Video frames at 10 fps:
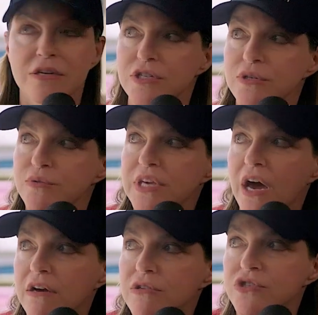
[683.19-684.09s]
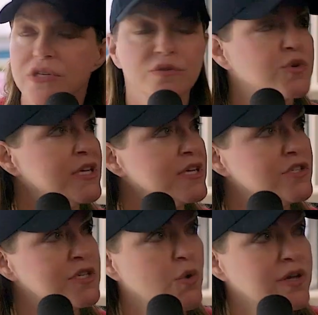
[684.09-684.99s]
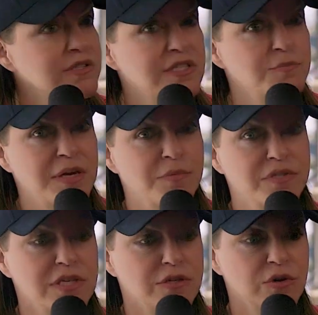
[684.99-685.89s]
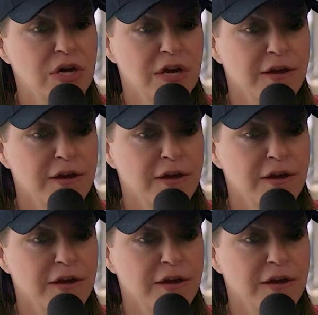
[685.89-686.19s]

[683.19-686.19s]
two young children, and she wants to be able to,